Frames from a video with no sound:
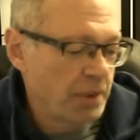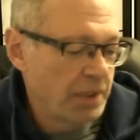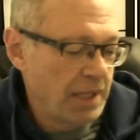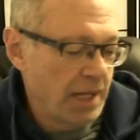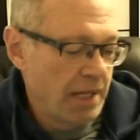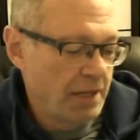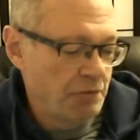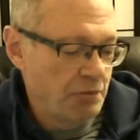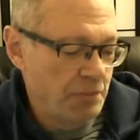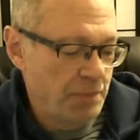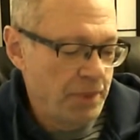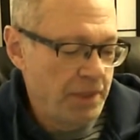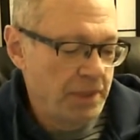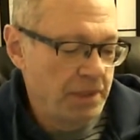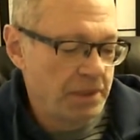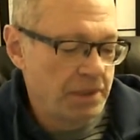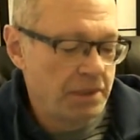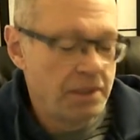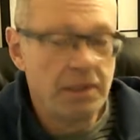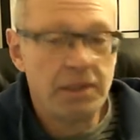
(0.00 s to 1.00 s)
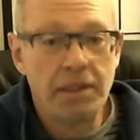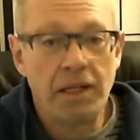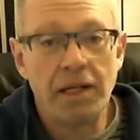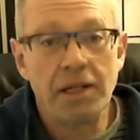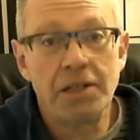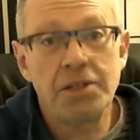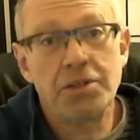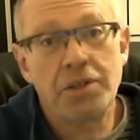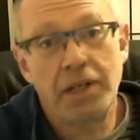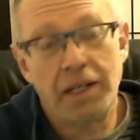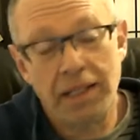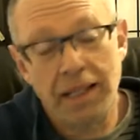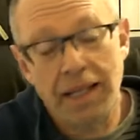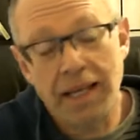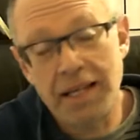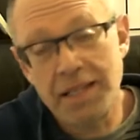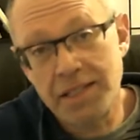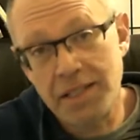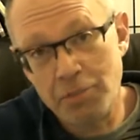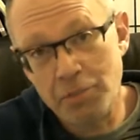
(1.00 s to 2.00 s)
I've been, like I
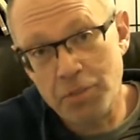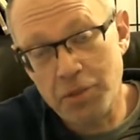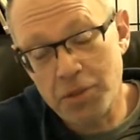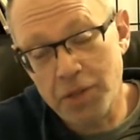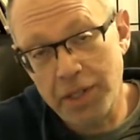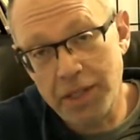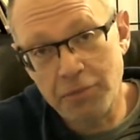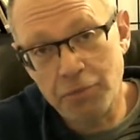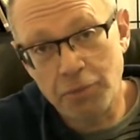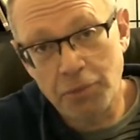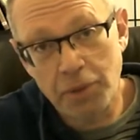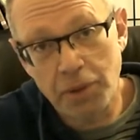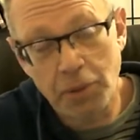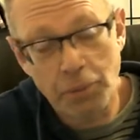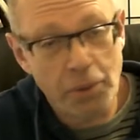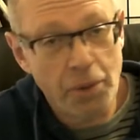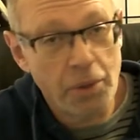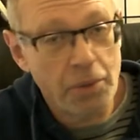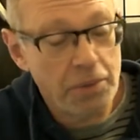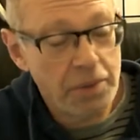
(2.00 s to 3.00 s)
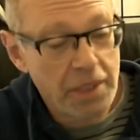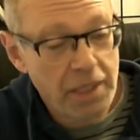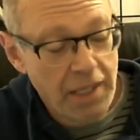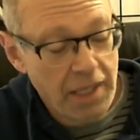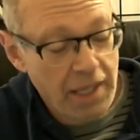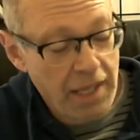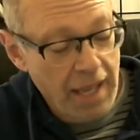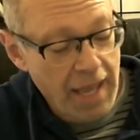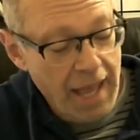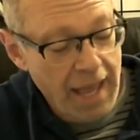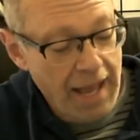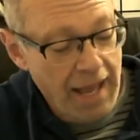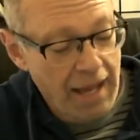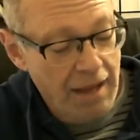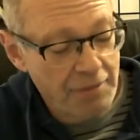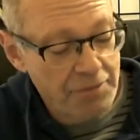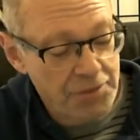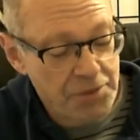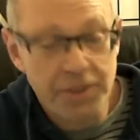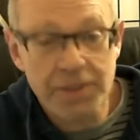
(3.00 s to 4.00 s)
said, training for a road
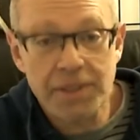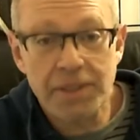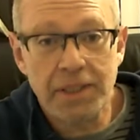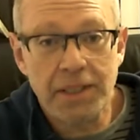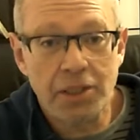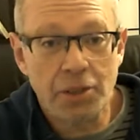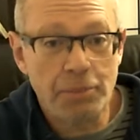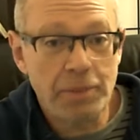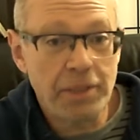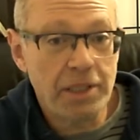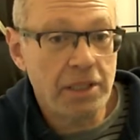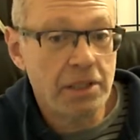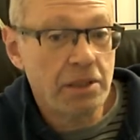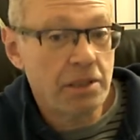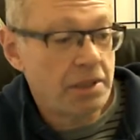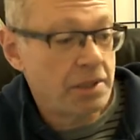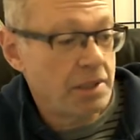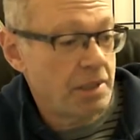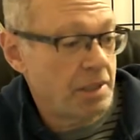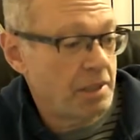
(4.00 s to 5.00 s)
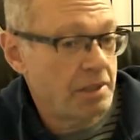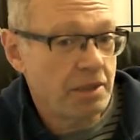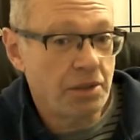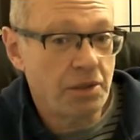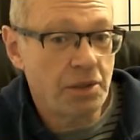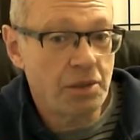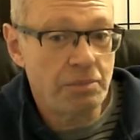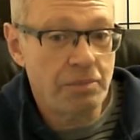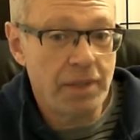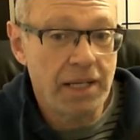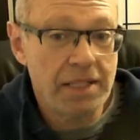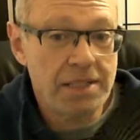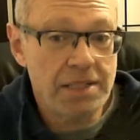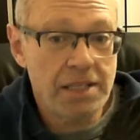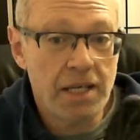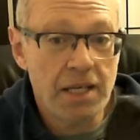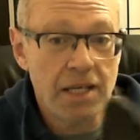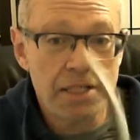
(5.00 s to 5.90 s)
half, so I think it'll be a good mix.